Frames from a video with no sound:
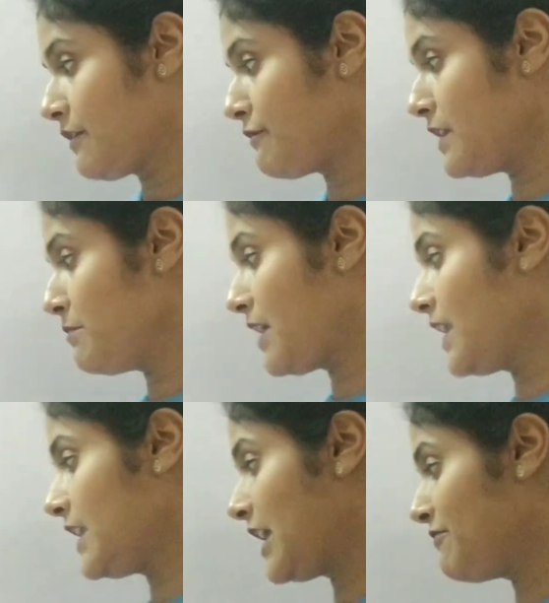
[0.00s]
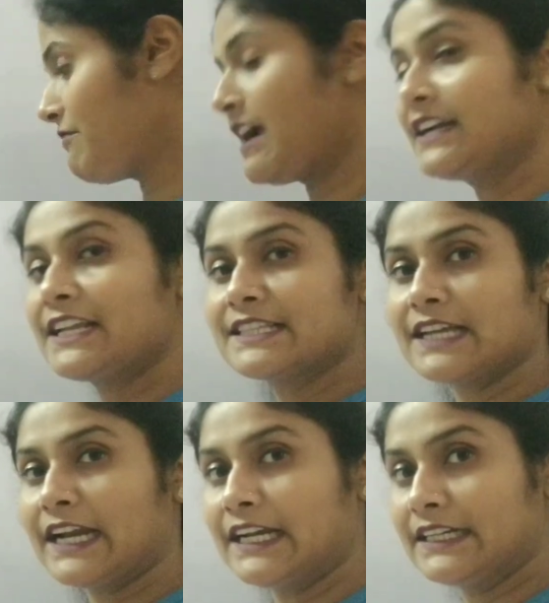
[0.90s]
Female
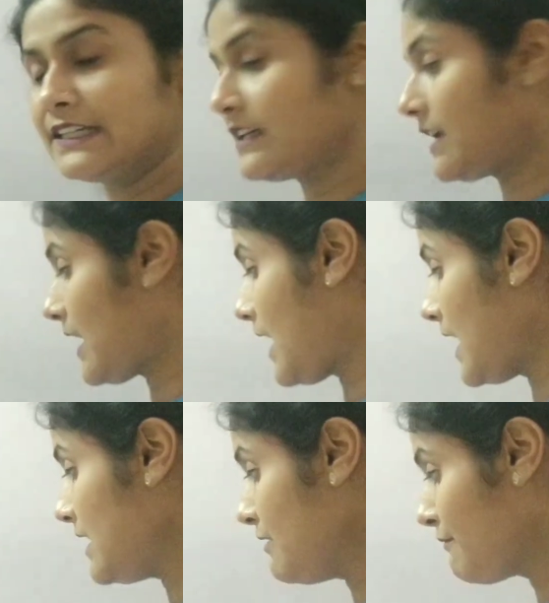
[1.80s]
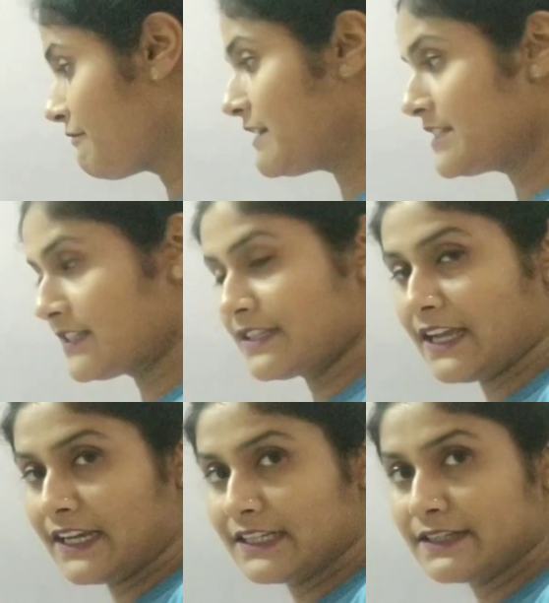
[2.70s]
infanticide and
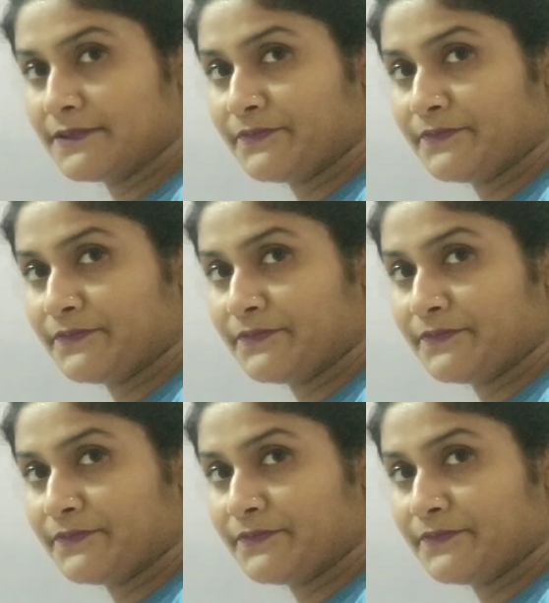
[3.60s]
feticide.